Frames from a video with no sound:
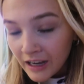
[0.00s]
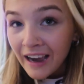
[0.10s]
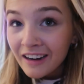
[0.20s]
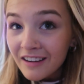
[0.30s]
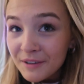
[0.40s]

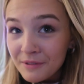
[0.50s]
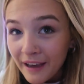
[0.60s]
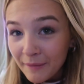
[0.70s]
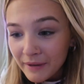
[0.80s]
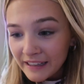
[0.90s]
I don't have
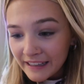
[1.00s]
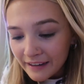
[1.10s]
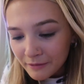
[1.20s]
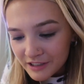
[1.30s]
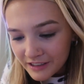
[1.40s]
that many.
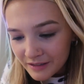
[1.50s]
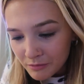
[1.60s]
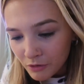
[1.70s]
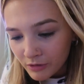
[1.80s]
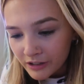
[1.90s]
I wish I had
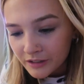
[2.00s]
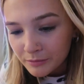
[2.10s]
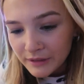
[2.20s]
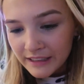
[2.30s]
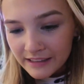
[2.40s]
more,
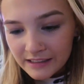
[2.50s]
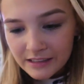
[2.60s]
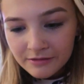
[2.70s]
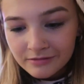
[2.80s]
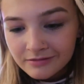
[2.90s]
but
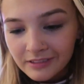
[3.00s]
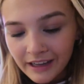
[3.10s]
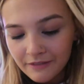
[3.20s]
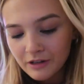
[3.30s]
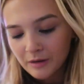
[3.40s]
I
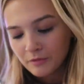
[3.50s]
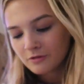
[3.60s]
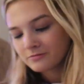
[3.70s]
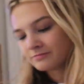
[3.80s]
have a couple.